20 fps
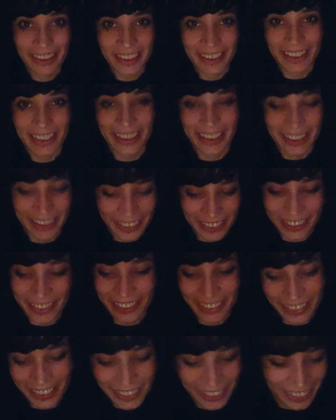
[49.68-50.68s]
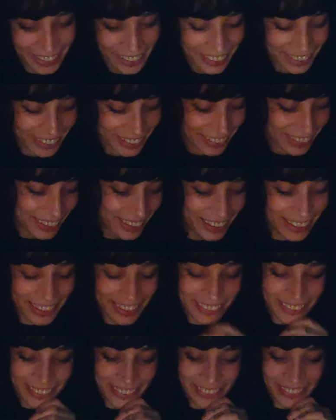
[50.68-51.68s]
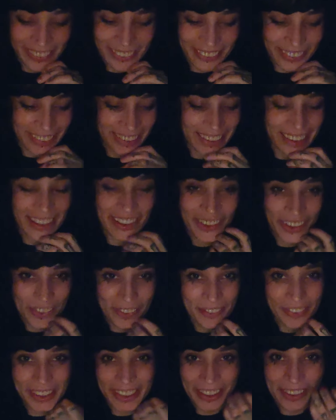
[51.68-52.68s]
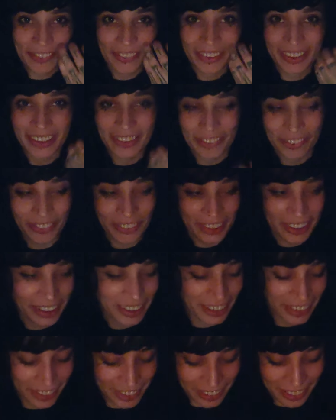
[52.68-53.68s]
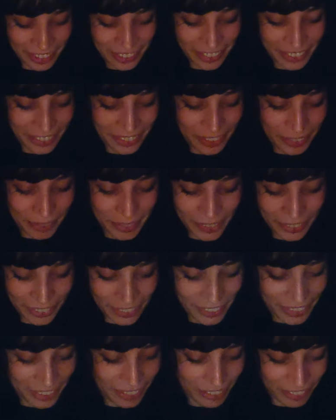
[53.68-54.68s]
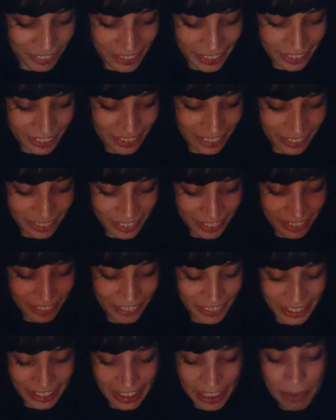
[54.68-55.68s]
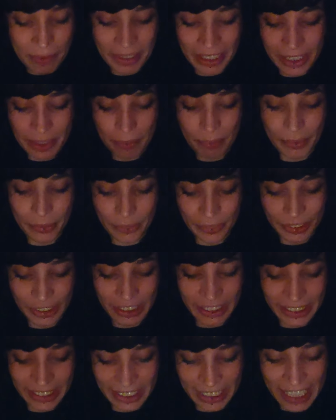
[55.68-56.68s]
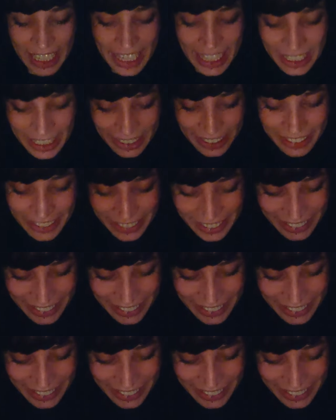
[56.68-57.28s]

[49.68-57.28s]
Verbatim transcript: you know. I don't know. And now I've become like a fucking nerd about coffee. Like, give me the bougiest kind.